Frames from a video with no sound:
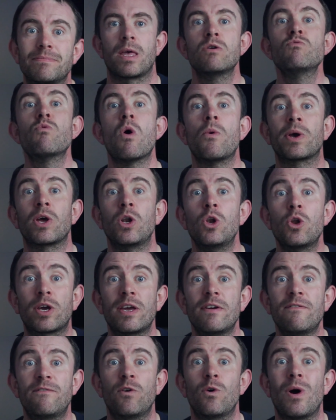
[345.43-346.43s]
And what we're
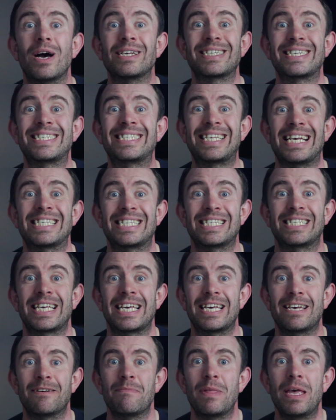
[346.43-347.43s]
looking for as assessors
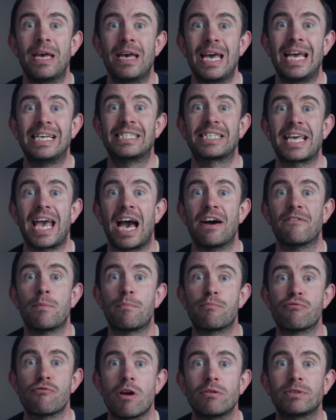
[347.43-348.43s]
here is that you have a
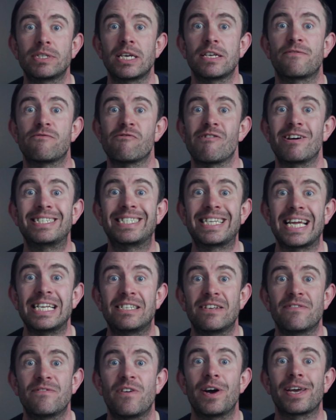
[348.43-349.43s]
process for
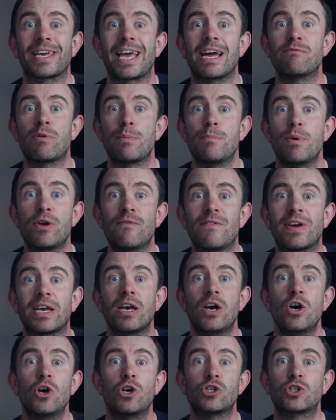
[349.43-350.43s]
identifying and
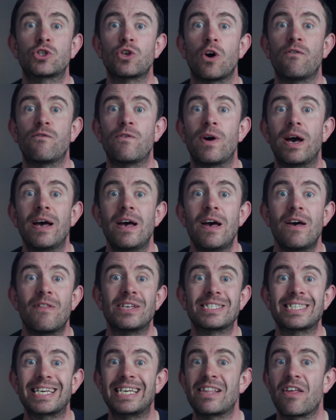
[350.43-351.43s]
removing software
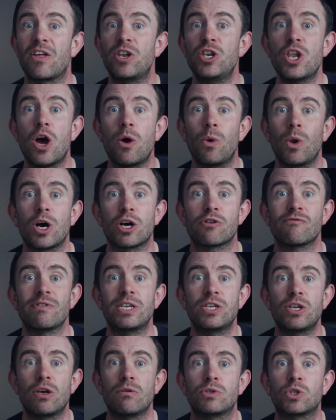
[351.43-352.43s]
that's either no longer
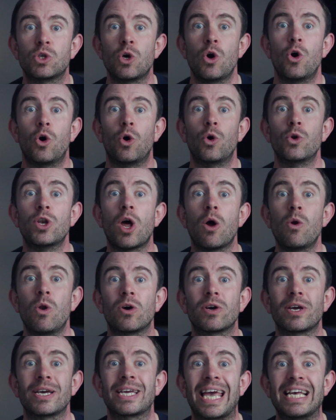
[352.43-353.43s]
in use or no
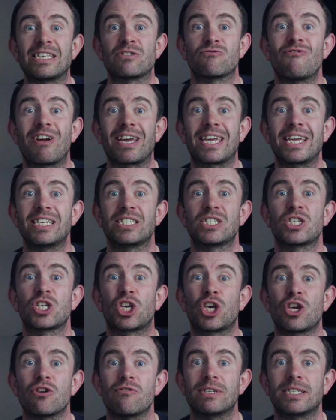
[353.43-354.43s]
longer gets regular
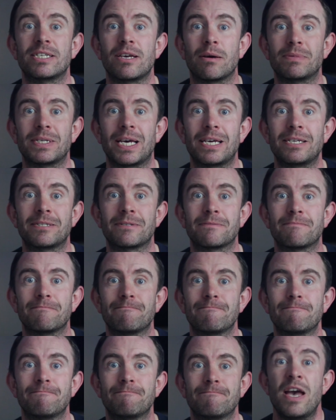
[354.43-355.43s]
security updates.
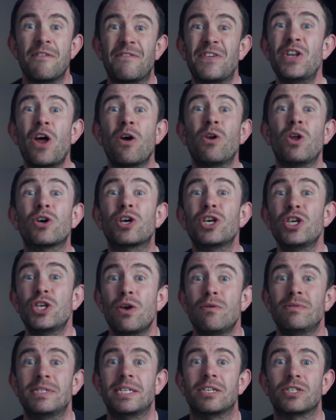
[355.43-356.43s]
If you're no longer
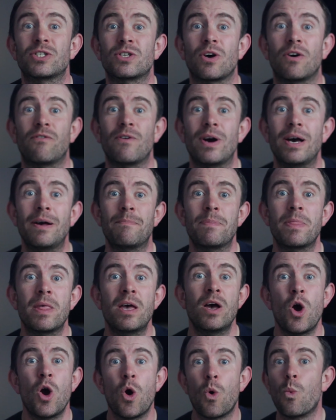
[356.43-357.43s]
using the software,
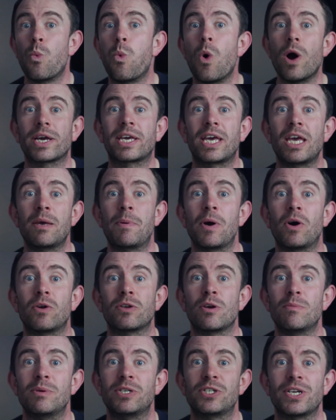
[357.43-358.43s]
why keep it
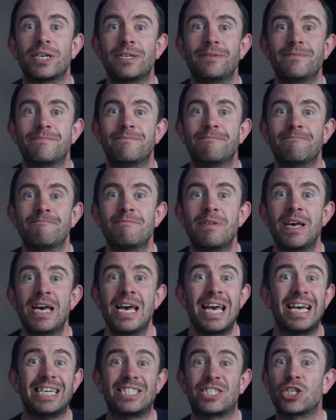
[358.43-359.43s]
on your machine?
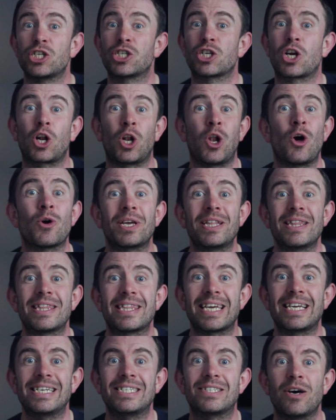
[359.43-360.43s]
It's just clogging
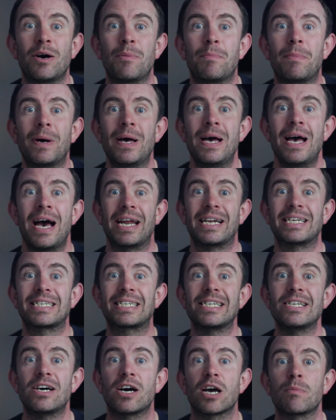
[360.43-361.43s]
things up and
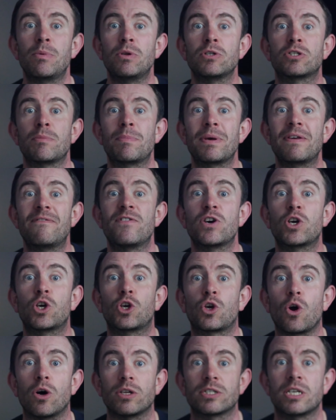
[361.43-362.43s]
it's liable to be
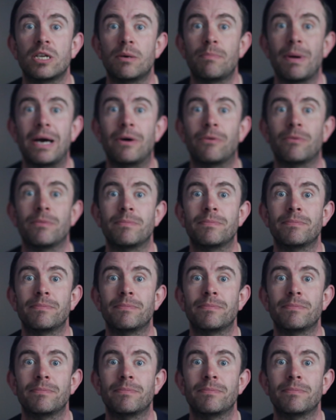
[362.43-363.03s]
forgotten about.